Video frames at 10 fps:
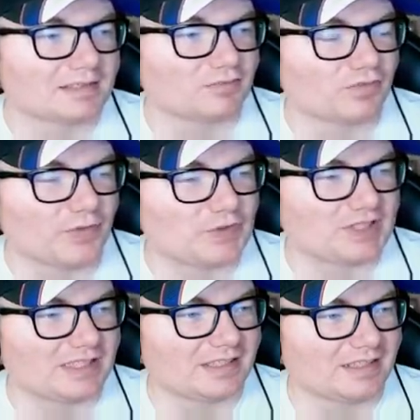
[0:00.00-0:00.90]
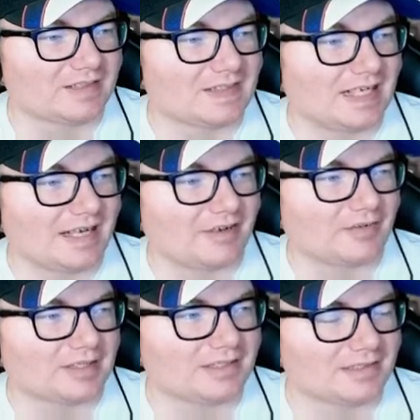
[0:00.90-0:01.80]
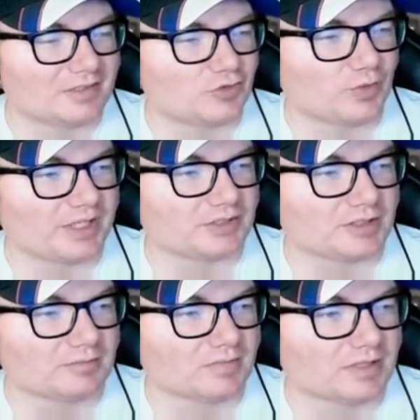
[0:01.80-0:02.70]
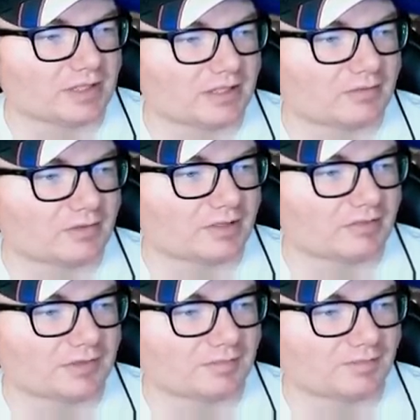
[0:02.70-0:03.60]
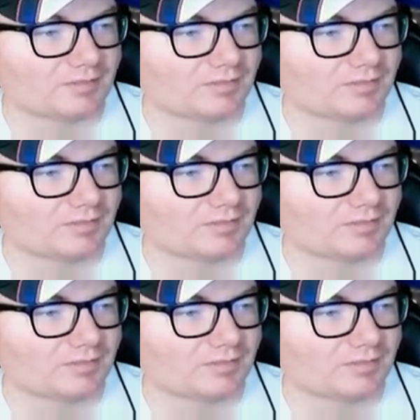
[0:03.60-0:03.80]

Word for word: Unfortunate that it's now in this situation, but yeah, whatever.